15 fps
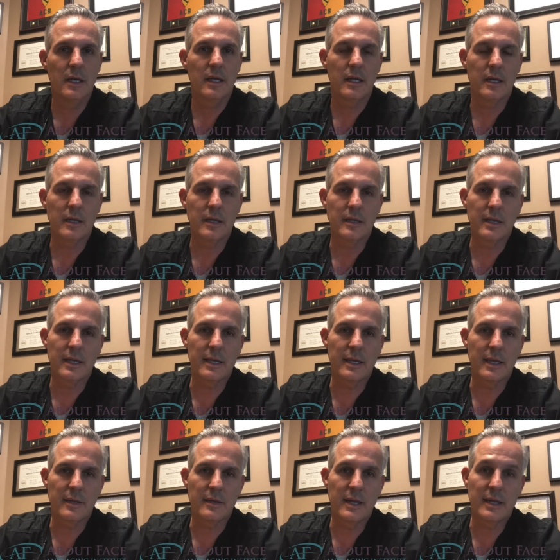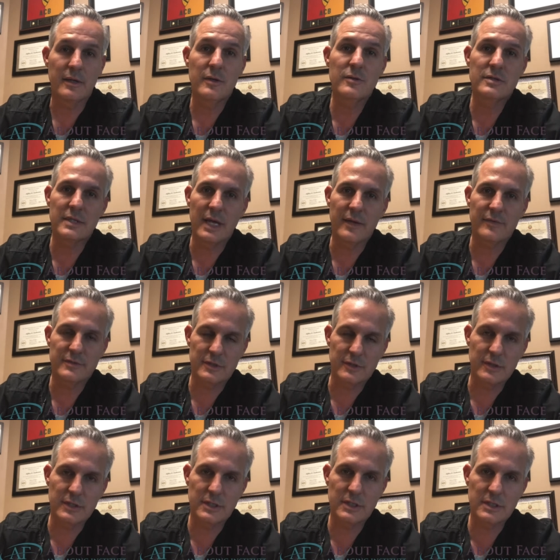uh, they they do save
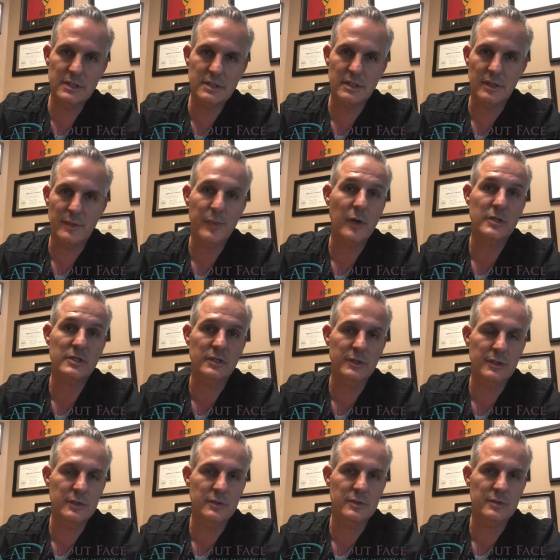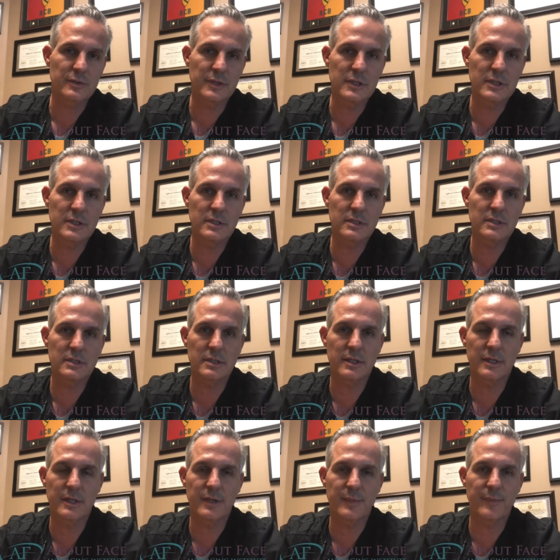syringes or uh, partially used syringes
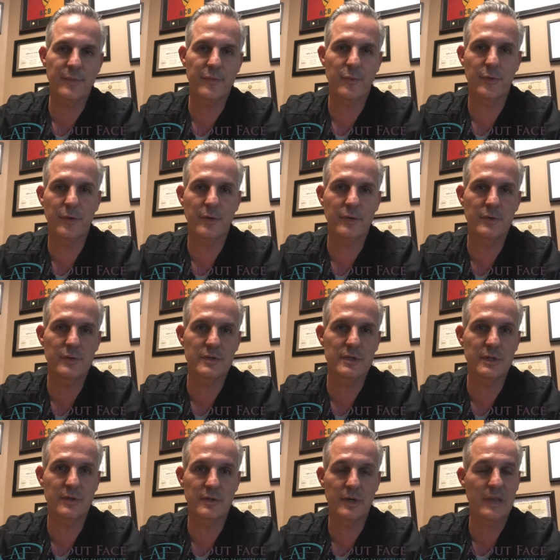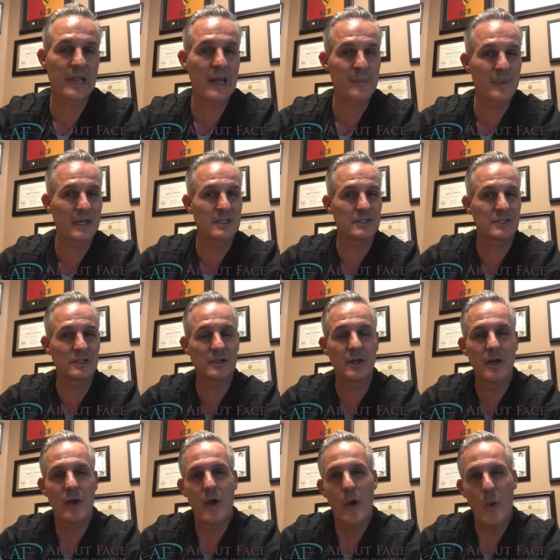um, for use either on that patient
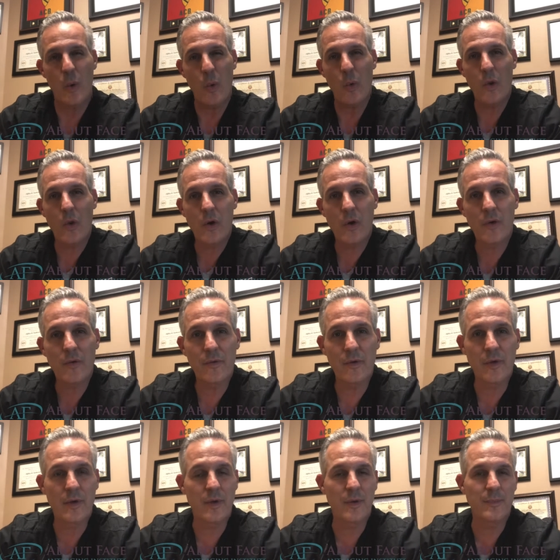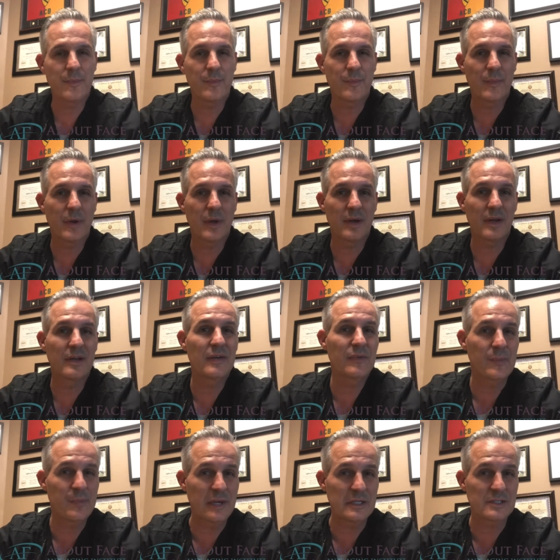or um, on a
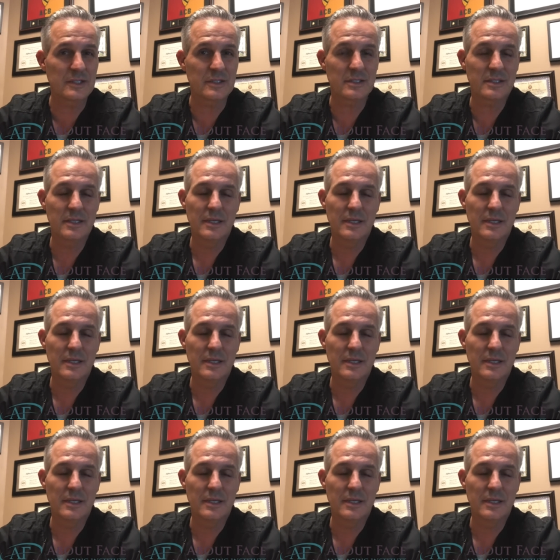different patient,